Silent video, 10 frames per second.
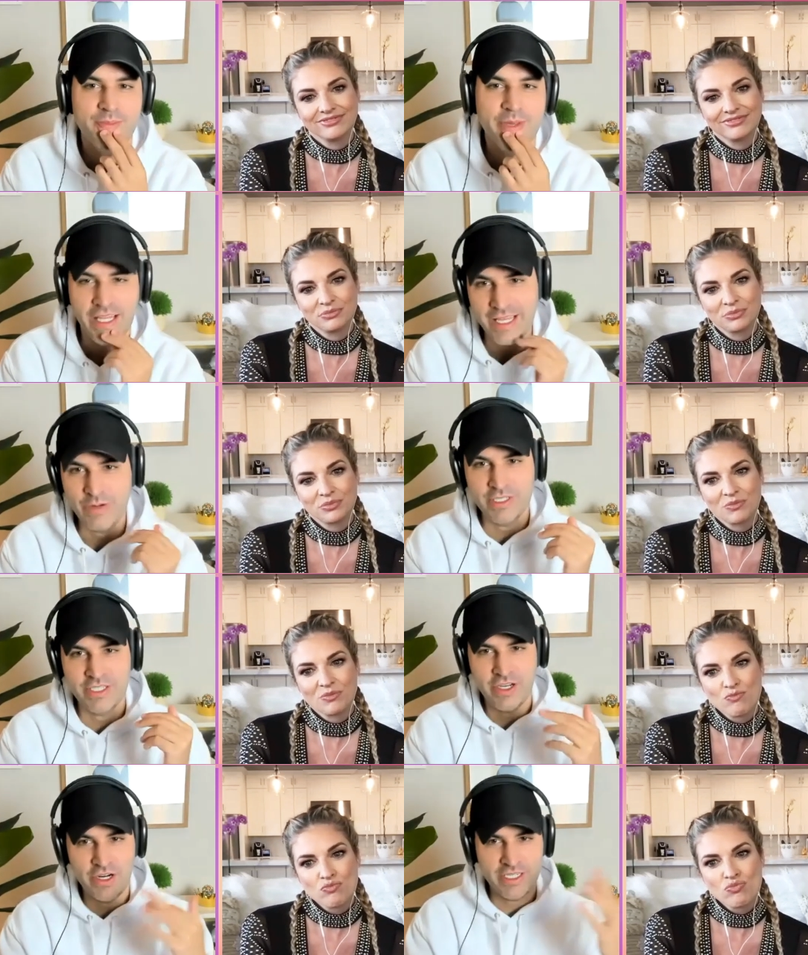Speaker 1: to meet? Like,
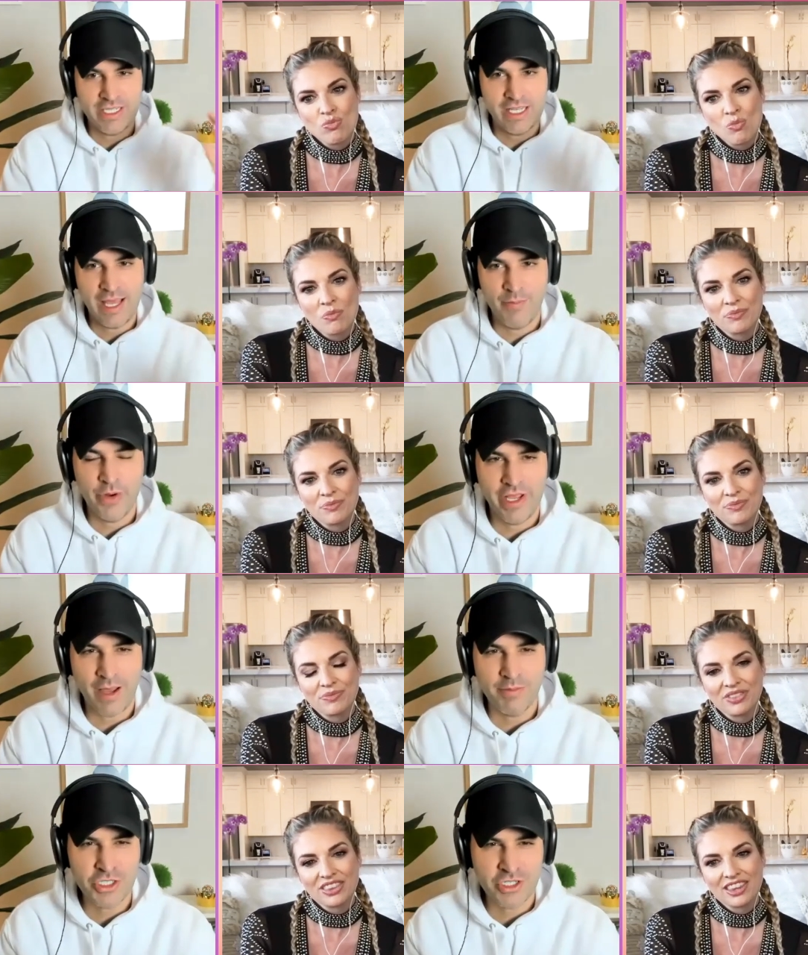was there a
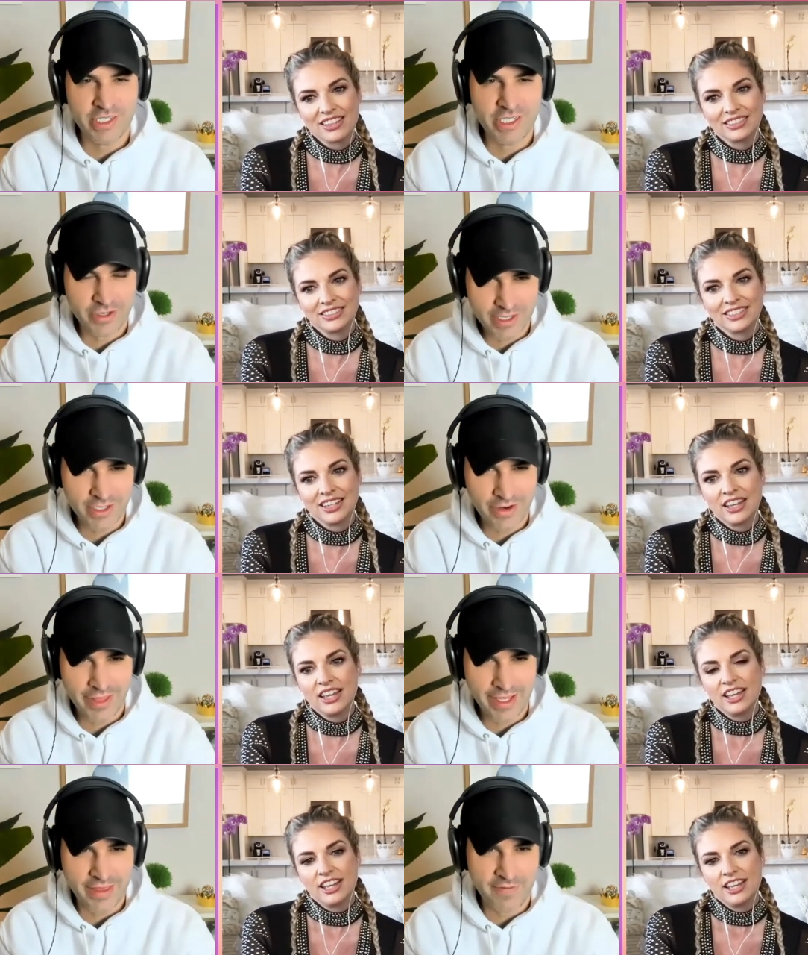celebrity? I'm sure. Did you guys go
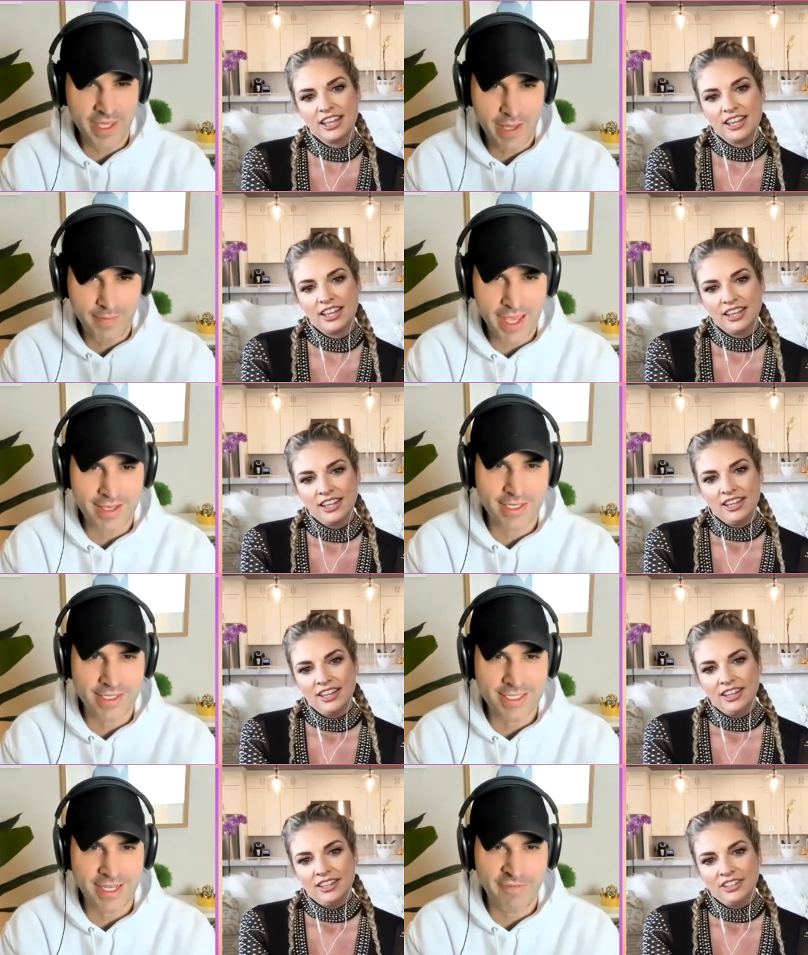to like the VMAs
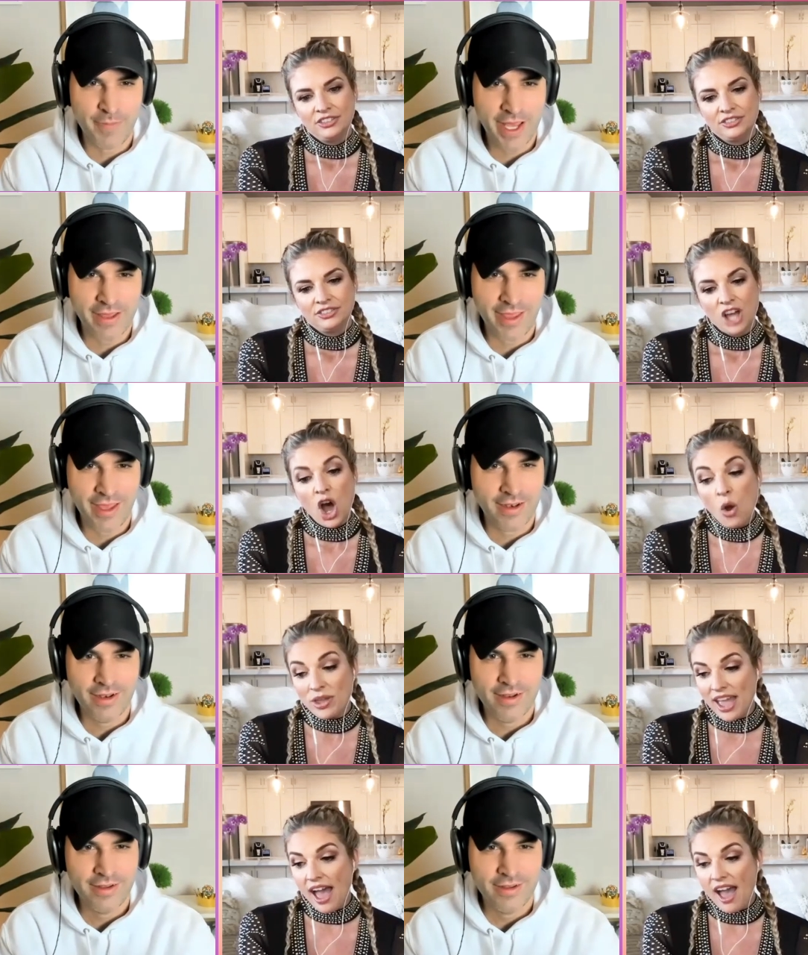and stuff back then? Oh
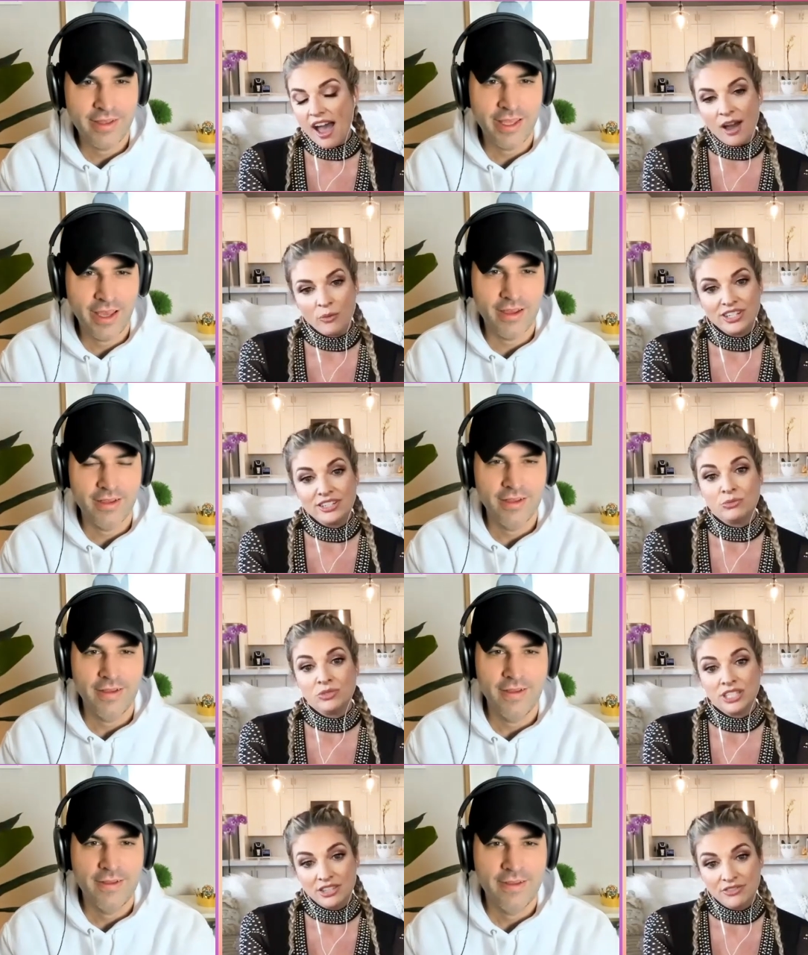yeah, yeah. We, did,
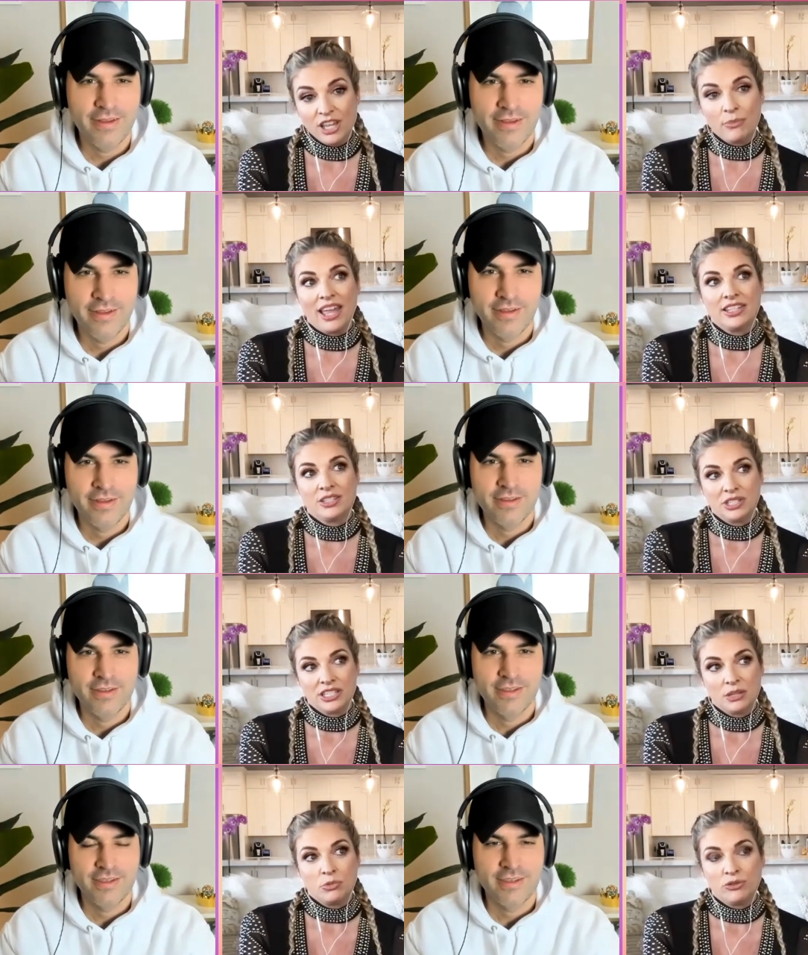
Speaker 2: we, did, the VMAs. We
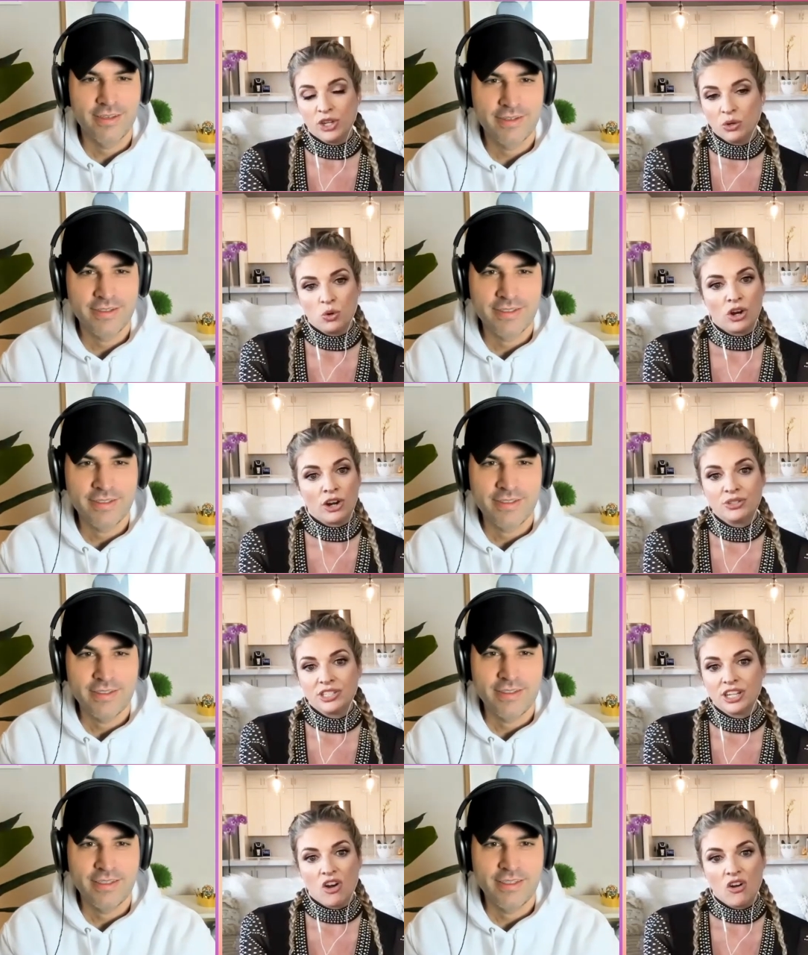did the movie awards.
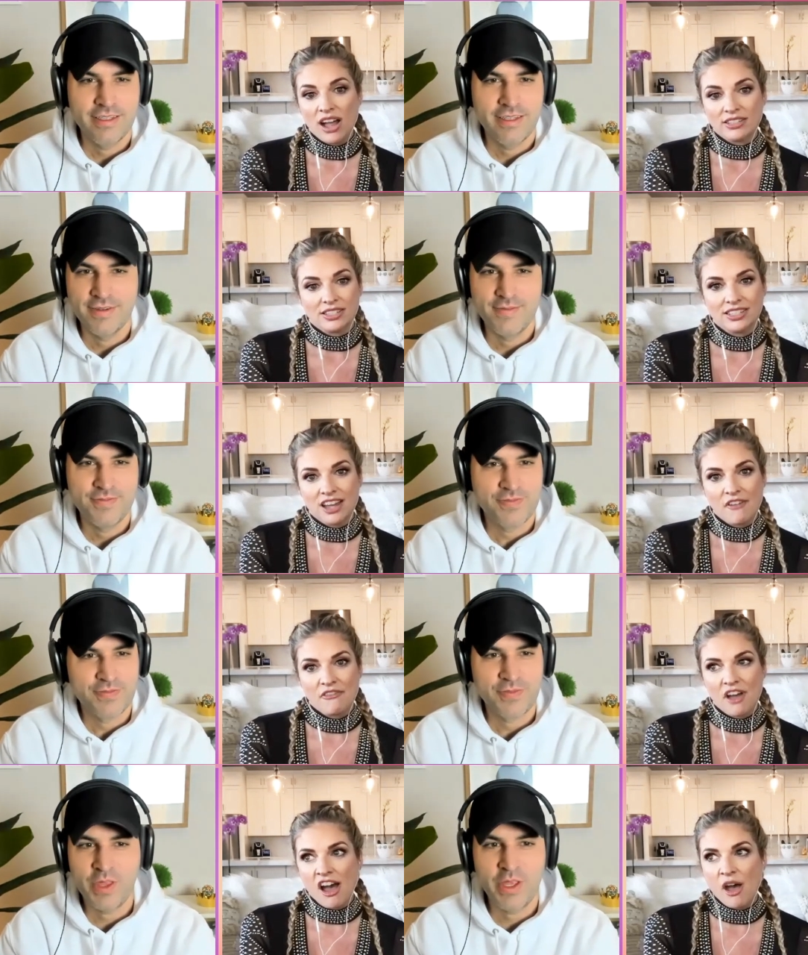We did all kinds of stuff.
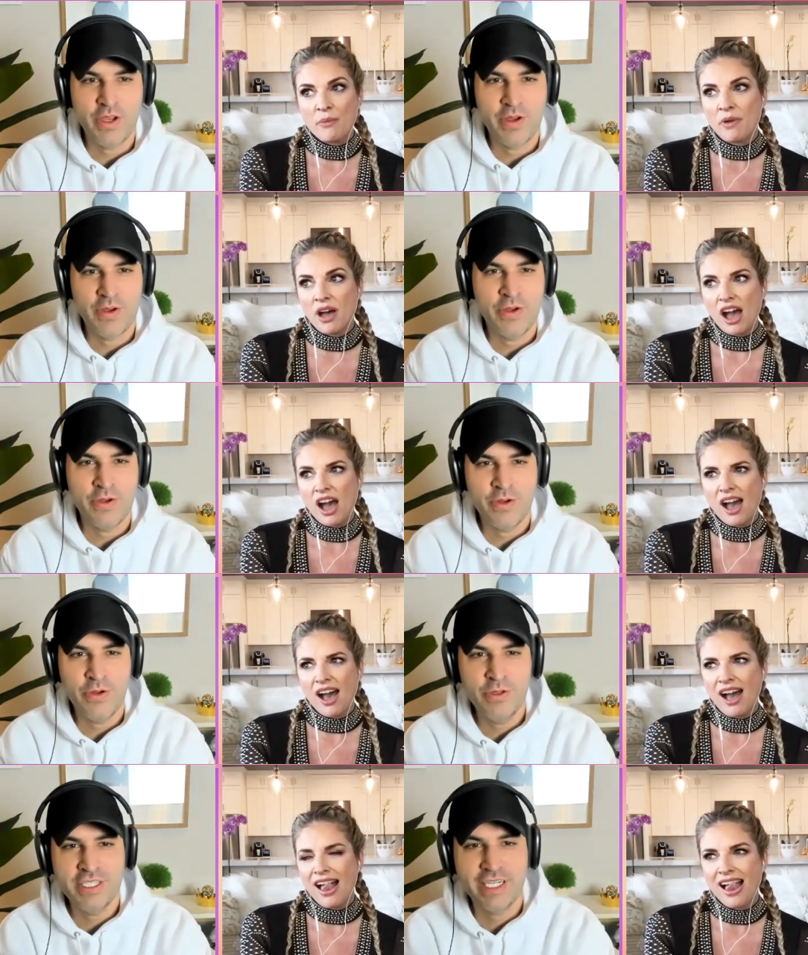Um,
Speaker 1: like,
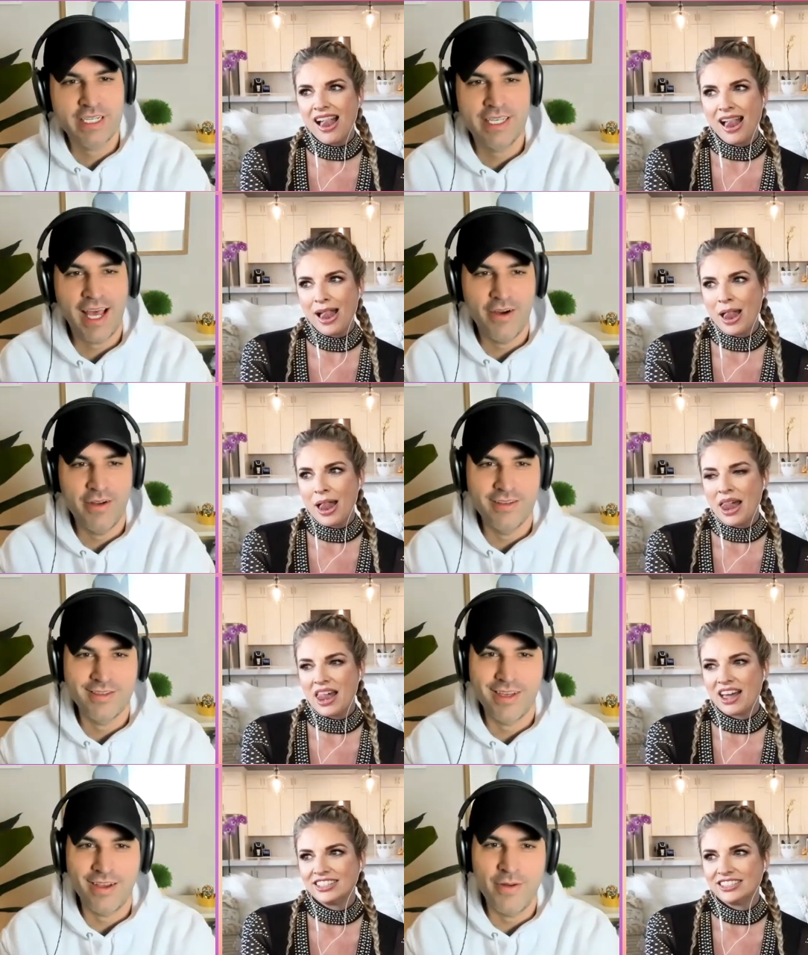who sticks out
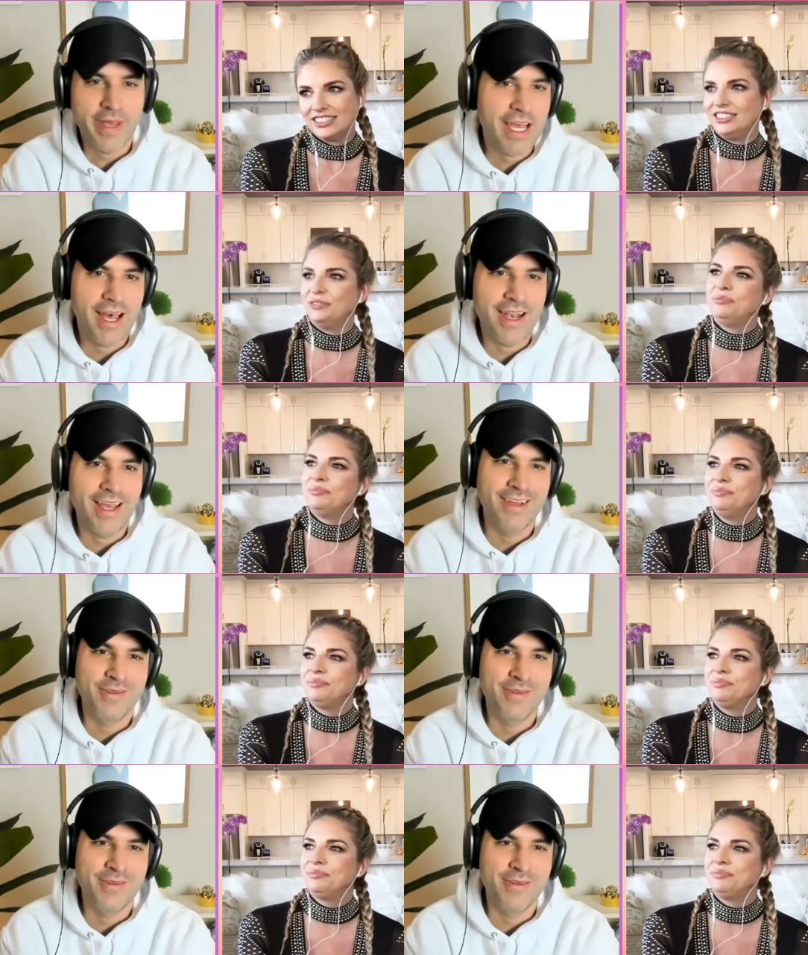as like, oh my god, I,